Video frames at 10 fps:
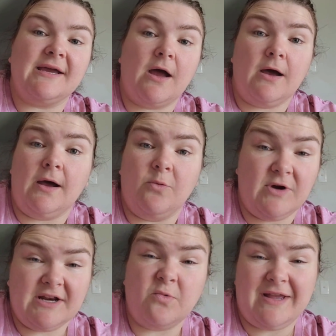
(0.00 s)
was like,
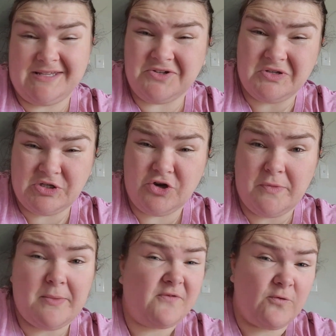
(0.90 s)
we're gonna wait until you're
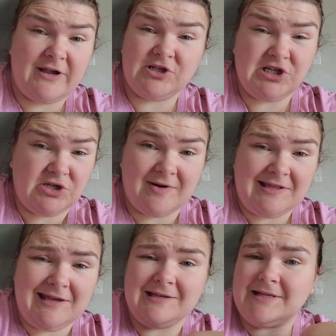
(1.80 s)
sober before we actually do
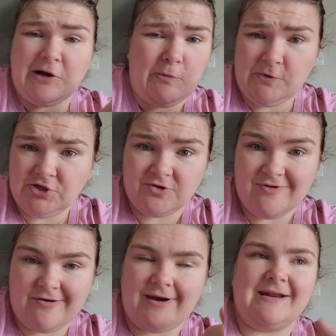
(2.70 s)
anything because I don't want you to
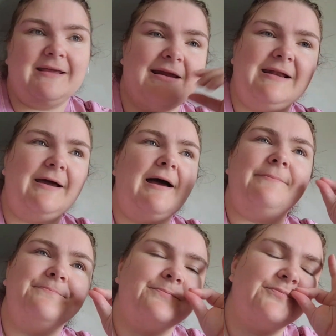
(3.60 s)
regret it. And
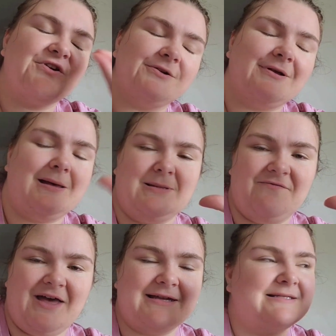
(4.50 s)
I
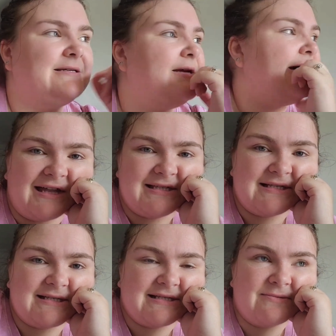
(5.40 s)
love that.
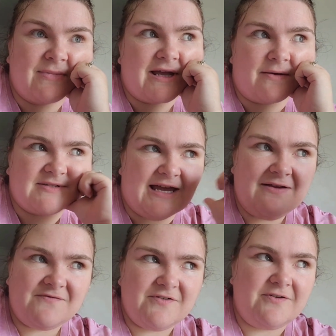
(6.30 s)
That's my
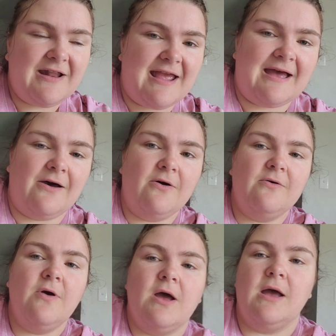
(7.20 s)
update for
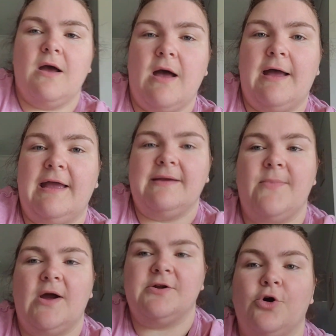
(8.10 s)
now. I
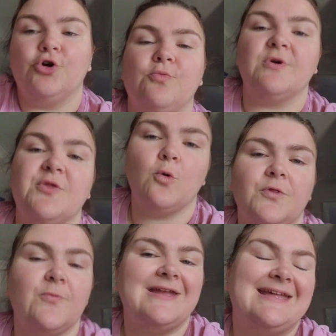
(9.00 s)
am at home with
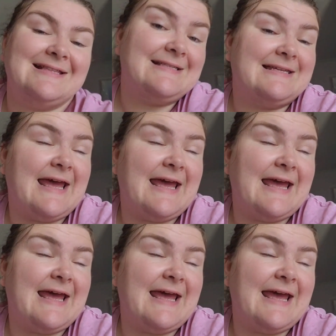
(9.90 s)
all three kids